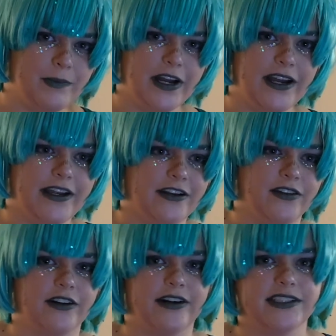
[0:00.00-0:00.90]
But, you
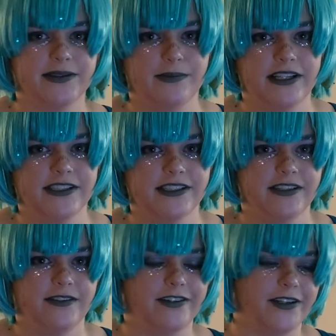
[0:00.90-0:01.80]
know, they're
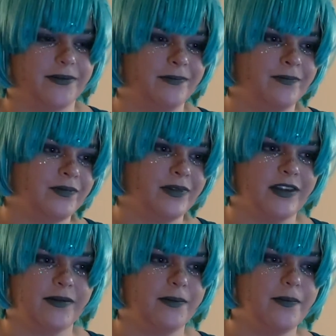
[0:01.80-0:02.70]
expensive,
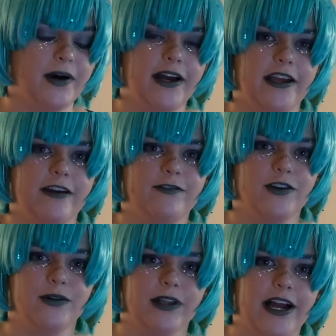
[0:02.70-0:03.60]
but if
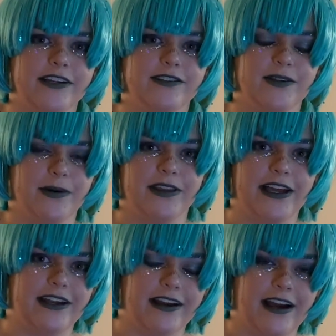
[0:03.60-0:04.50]
you liked
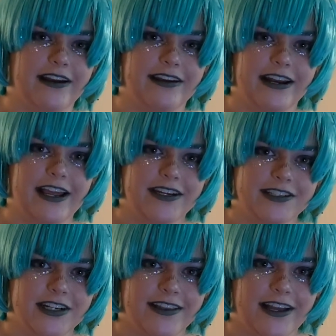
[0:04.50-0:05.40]
that kind of
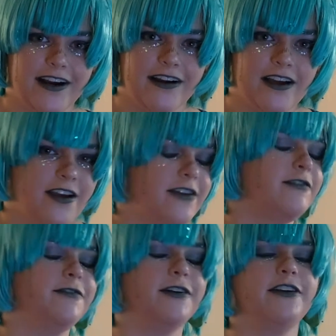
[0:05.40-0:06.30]
dedication in there,
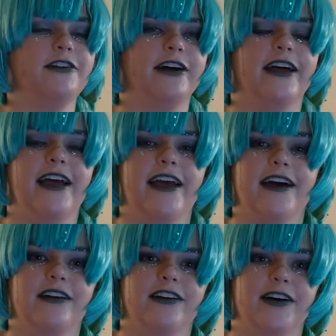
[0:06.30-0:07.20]
feel free to do it.
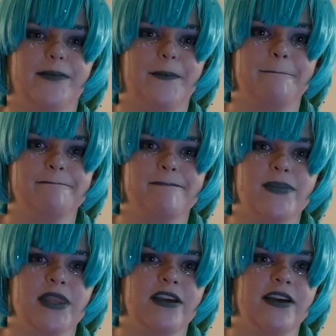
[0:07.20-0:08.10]
And
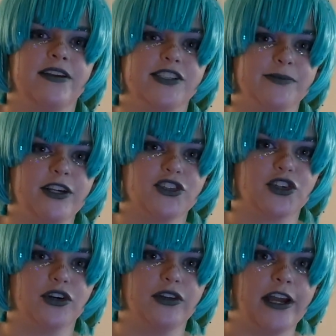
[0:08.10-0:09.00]
just make
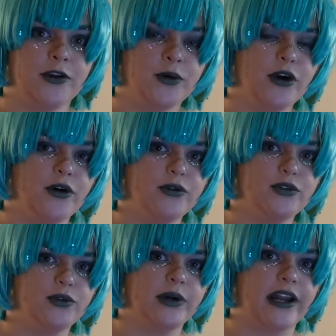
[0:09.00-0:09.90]
sure that you go
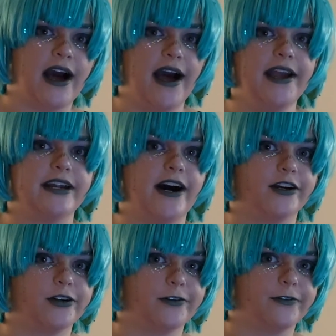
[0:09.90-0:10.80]
to an eye
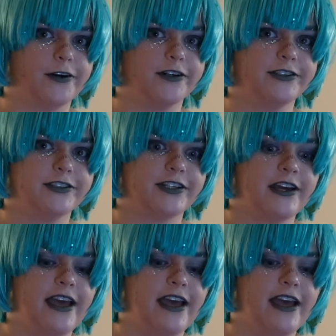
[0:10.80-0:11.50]
doctor first